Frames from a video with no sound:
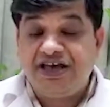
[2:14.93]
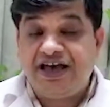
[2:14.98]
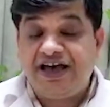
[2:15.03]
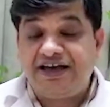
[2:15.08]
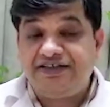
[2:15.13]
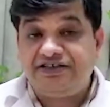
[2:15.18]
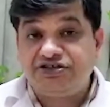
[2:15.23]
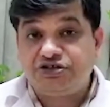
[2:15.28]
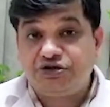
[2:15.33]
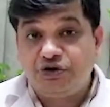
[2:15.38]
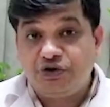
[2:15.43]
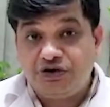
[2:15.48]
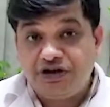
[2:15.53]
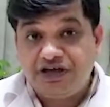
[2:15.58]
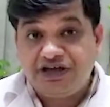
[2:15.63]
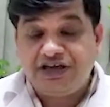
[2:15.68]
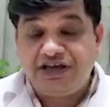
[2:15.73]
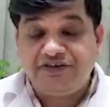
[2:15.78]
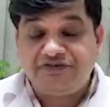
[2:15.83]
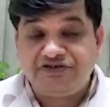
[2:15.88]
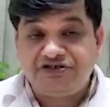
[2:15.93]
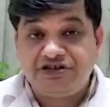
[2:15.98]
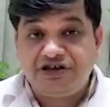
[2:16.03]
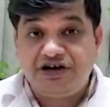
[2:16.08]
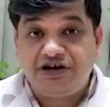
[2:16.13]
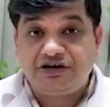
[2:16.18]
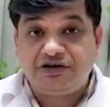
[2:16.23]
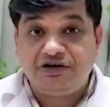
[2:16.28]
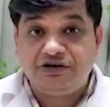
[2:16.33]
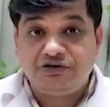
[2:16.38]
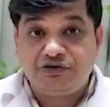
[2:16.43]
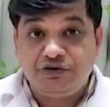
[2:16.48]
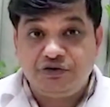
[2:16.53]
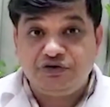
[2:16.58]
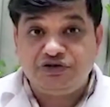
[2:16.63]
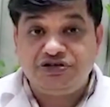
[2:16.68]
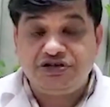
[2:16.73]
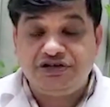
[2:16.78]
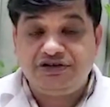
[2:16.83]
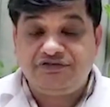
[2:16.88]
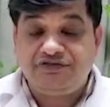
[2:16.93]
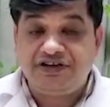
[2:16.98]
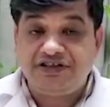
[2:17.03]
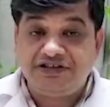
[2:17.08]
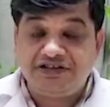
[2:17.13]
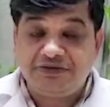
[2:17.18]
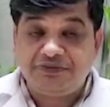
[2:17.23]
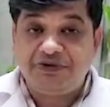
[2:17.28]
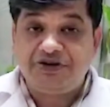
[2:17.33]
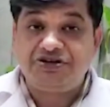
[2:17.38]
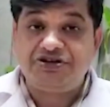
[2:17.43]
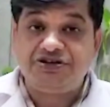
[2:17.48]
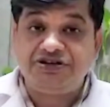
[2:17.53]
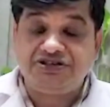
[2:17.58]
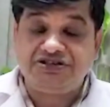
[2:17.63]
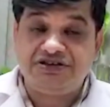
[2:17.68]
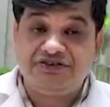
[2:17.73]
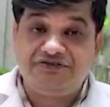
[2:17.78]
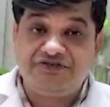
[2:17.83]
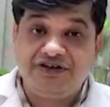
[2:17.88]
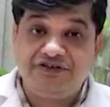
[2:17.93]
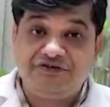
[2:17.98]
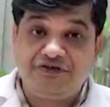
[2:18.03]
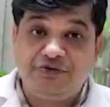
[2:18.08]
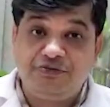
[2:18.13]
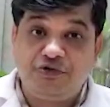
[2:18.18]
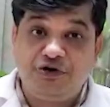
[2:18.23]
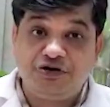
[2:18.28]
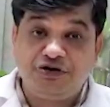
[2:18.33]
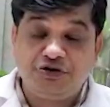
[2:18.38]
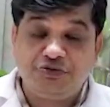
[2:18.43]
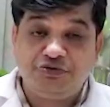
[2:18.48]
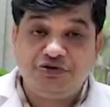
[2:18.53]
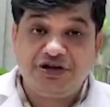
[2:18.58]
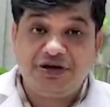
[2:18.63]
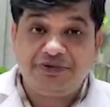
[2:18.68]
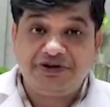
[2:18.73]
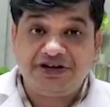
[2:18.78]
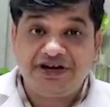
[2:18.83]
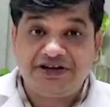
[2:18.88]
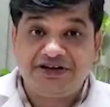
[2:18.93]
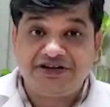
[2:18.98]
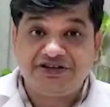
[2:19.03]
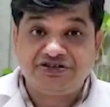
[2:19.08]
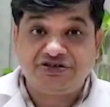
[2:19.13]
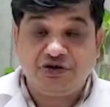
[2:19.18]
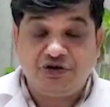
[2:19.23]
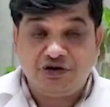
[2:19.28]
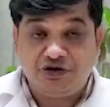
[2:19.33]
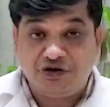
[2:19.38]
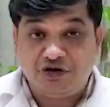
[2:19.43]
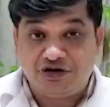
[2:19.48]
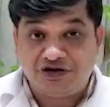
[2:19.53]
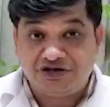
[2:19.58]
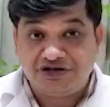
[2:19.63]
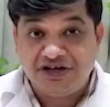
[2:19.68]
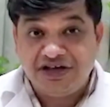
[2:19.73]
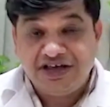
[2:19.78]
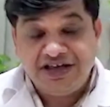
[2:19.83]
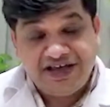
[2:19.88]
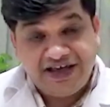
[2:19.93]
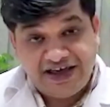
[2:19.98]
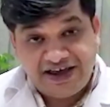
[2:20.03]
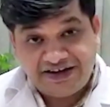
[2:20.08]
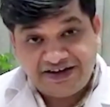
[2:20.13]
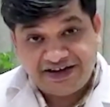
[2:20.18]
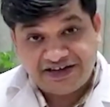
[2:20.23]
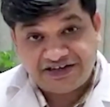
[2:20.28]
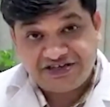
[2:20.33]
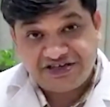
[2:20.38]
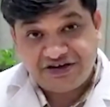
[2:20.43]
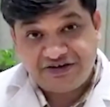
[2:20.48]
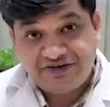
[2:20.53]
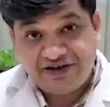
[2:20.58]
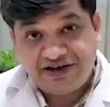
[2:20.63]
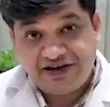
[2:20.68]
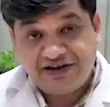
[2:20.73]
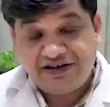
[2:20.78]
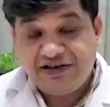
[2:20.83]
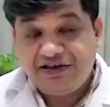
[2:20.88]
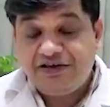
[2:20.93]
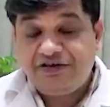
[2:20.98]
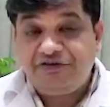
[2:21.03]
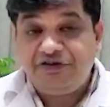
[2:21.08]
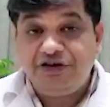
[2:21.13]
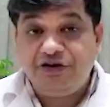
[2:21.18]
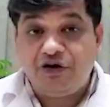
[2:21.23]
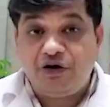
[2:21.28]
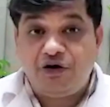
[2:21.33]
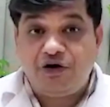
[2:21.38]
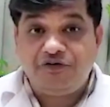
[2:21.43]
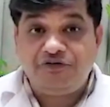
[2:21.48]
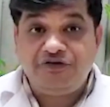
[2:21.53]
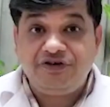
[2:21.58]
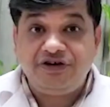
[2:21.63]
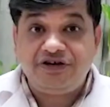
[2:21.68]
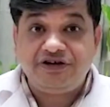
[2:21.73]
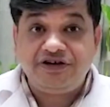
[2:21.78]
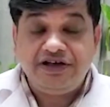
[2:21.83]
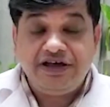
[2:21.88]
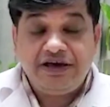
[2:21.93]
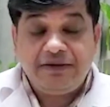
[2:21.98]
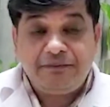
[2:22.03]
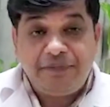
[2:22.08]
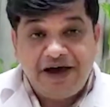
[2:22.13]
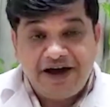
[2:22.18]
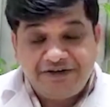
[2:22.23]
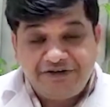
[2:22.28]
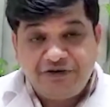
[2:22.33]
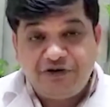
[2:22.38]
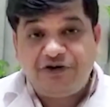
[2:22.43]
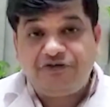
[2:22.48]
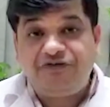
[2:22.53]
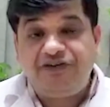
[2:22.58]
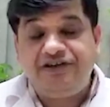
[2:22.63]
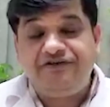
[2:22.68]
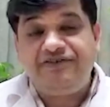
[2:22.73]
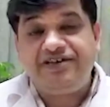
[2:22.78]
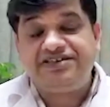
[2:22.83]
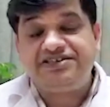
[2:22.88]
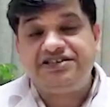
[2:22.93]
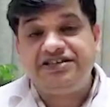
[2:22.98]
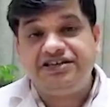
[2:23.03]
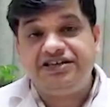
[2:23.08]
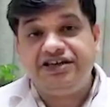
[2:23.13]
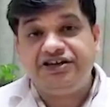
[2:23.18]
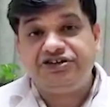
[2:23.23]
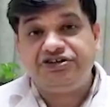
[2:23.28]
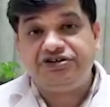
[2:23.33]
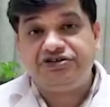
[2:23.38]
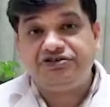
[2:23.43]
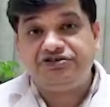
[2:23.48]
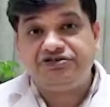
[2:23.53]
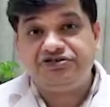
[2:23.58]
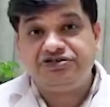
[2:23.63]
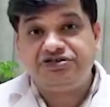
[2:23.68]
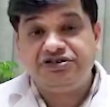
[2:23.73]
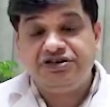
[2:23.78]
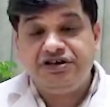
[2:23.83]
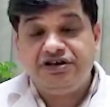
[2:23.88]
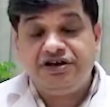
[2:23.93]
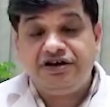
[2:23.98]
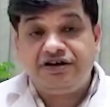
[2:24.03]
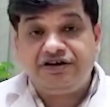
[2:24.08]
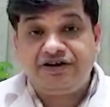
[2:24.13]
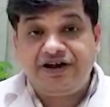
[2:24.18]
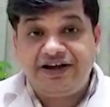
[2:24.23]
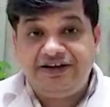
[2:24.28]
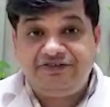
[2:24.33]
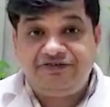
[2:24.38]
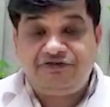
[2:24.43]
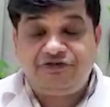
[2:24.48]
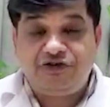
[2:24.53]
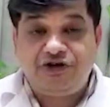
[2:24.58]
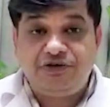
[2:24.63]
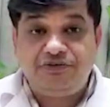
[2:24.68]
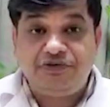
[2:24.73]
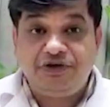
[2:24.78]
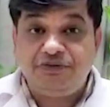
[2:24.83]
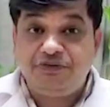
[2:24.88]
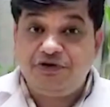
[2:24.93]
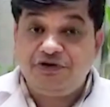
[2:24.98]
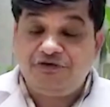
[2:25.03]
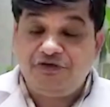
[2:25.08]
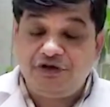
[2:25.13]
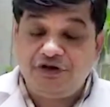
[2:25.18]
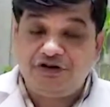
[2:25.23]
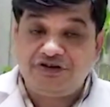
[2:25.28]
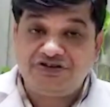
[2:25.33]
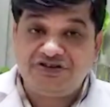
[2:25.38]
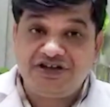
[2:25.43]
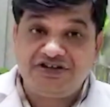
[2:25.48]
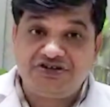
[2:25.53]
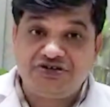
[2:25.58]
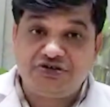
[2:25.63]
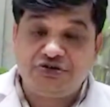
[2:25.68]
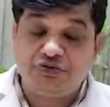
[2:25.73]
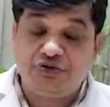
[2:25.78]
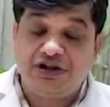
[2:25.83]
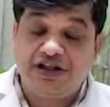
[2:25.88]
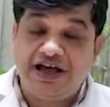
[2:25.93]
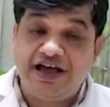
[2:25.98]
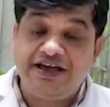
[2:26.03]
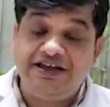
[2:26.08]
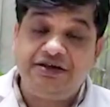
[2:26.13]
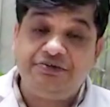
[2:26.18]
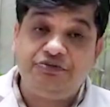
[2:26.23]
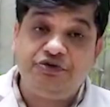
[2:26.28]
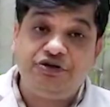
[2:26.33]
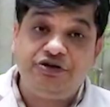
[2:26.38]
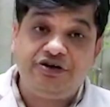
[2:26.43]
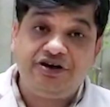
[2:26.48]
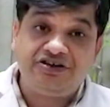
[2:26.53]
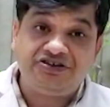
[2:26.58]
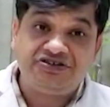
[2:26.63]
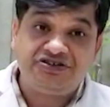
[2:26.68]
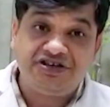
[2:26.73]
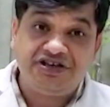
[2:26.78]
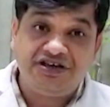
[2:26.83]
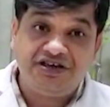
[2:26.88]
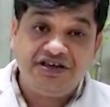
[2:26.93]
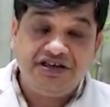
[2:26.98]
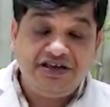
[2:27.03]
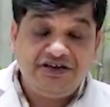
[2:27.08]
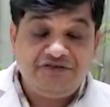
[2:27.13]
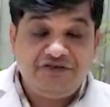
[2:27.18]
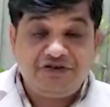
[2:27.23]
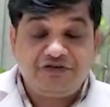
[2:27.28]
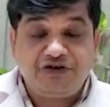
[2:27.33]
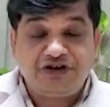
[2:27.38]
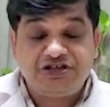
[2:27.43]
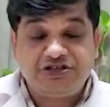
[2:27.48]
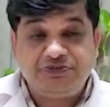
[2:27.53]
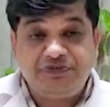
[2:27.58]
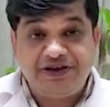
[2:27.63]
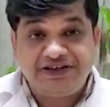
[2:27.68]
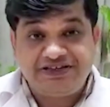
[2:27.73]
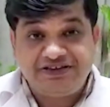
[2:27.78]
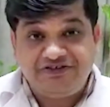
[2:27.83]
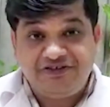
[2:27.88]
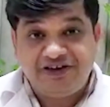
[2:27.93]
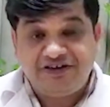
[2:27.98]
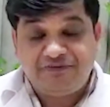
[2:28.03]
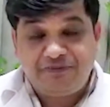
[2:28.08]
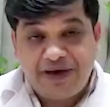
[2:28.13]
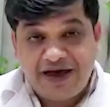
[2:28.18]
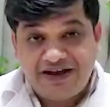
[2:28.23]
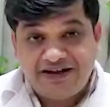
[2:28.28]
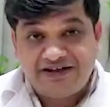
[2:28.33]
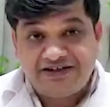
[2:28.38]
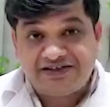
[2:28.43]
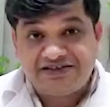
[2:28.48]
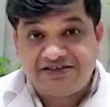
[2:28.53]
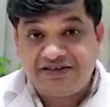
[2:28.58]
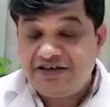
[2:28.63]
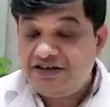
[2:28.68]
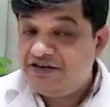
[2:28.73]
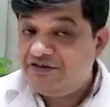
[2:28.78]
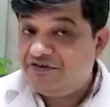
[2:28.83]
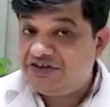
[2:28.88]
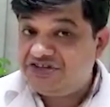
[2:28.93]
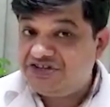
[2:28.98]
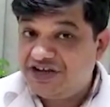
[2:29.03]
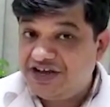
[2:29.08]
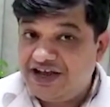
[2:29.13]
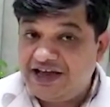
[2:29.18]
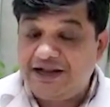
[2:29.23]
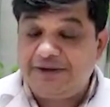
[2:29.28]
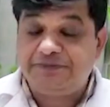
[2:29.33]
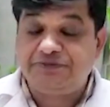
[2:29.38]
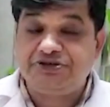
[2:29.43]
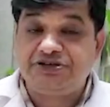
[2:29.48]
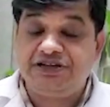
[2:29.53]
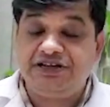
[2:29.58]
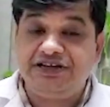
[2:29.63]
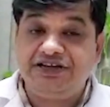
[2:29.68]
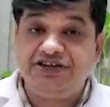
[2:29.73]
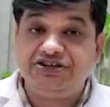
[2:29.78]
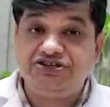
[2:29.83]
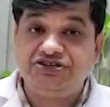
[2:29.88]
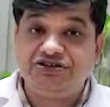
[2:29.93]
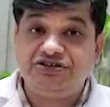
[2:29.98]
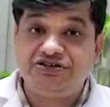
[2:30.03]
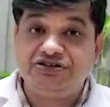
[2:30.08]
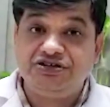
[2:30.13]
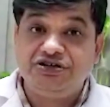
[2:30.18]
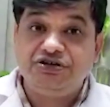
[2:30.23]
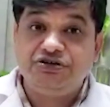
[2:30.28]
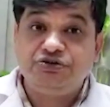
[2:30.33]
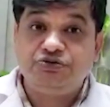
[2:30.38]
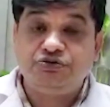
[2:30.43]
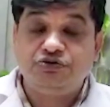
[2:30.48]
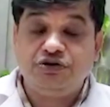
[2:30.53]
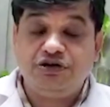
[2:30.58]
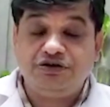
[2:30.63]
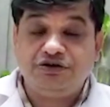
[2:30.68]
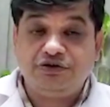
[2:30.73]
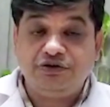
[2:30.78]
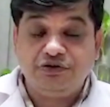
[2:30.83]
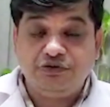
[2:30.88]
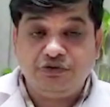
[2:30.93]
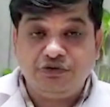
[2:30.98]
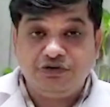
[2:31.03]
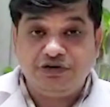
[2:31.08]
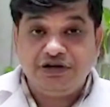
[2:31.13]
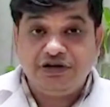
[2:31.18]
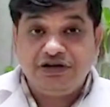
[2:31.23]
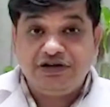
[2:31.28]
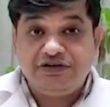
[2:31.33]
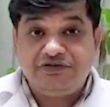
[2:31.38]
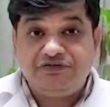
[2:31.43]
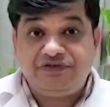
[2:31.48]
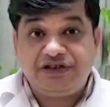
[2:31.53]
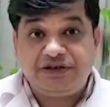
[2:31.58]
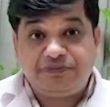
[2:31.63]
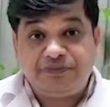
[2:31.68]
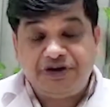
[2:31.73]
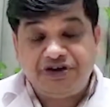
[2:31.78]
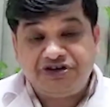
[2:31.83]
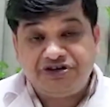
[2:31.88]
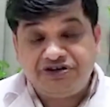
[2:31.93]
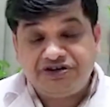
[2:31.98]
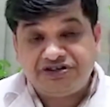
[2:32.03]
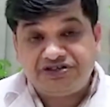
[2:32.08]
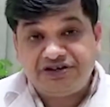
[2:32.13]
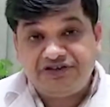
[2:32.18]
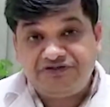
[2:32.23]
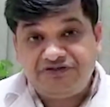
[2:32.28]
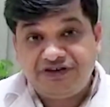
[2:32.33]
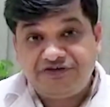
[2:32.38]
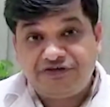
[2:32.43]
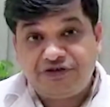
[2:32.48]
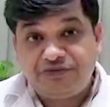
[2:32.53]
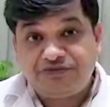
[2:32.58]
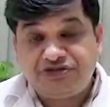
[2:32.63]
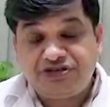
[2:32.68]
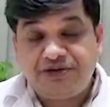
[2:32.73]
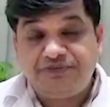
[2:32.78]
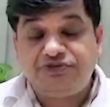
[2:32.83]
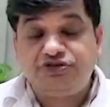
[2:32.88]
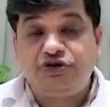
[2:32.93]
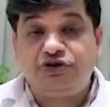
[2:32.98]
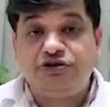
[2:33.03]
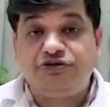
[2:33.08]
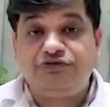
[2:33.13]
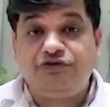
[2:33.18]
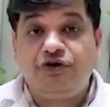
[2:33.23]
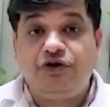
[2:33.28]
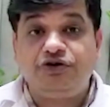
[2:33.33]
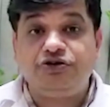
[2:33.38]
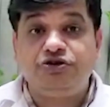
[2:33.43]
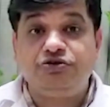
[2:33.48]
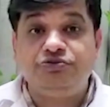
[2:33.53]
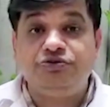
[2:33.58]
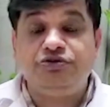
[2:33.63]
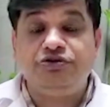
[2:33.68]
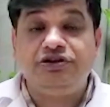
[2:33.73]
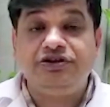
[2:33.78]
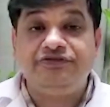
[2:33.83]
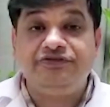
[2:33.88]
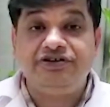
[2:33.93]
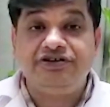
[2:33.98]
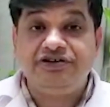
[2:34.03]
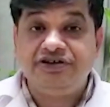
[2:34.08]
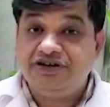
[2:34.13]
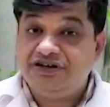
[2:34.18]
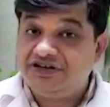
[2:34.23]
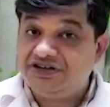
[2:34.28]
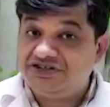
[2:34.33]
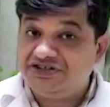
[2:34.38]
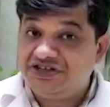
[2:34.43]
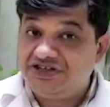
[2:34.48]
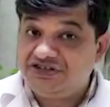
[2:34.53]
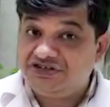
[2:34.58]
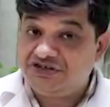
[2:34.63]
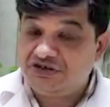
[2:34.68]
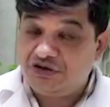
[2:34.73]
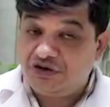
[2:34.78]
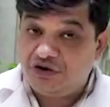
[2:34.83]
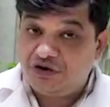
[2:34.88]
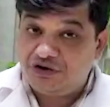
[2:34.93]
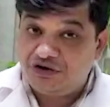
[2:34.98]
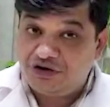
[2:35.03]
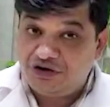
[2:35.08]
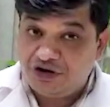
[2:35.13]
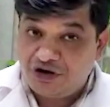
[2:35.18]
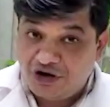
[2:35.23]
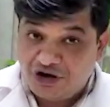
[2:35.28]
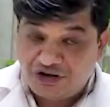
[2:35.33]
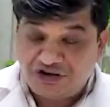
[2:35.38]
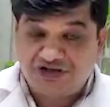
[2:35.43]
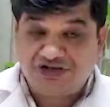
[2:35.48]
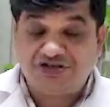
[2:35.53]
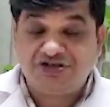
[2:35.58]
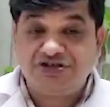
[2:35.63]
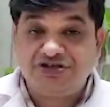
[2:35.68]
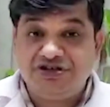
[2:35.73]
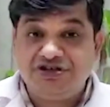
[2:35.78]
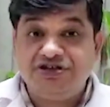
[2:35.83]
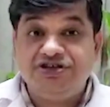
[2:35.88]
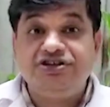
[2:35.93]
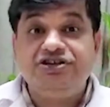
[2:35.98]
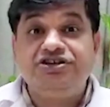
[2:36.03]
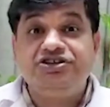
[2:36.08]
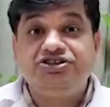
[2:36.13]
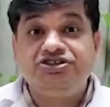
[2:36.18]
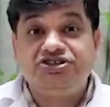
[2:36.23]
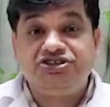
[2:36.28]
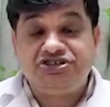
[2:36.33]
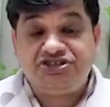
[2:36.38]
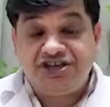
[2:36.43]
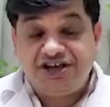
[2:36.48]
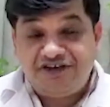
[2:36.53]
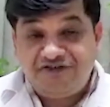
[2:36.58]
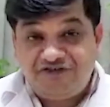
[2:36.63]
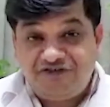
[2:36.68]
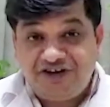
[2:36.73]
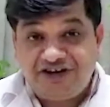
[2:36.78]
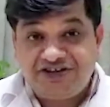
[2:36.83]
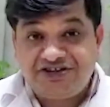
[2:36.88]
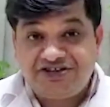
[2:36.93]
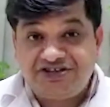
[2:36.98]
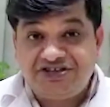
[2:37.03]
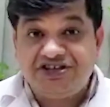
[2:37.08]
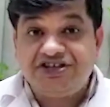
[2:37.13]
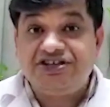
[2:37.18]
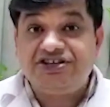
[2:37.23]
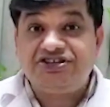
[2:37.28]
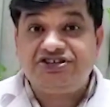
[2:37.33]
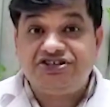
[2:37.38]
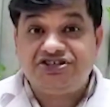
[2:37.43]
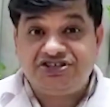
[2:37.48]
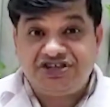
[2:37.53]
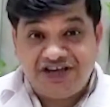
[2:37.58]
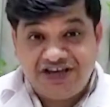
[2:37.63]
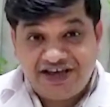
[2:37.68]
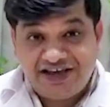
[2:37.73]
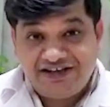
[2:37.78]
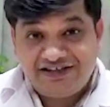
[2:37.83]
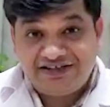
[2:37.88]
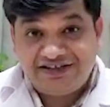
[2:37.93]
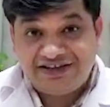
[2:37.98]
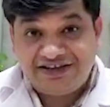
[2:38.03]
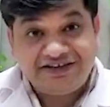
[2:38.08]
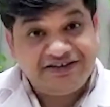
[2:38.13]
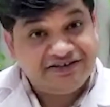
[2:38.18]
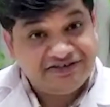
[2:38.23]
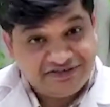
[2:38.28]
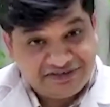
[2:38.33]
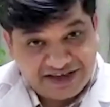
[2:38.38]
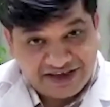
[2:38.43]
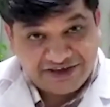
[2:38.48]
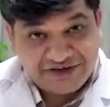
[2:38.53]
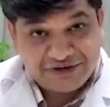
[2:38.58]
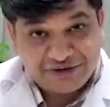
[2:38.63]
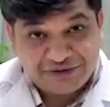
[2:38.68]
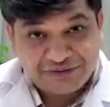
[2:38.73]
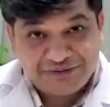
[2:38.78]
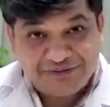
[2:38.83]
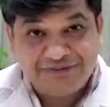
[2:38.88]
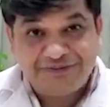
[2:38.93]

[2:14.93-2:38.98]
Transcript: and the scoring gives a conclusion whether the patient is suffering from autoimmune hepatitis or not. At SRL, we offer battery of investigations, right from immunofluorescence to line immunoassay. We've got specific panels which helps clinician to conclude the patient is suffering from some sort of autoimmune liver disease or not. Stay fit, stay healthy. Thank you.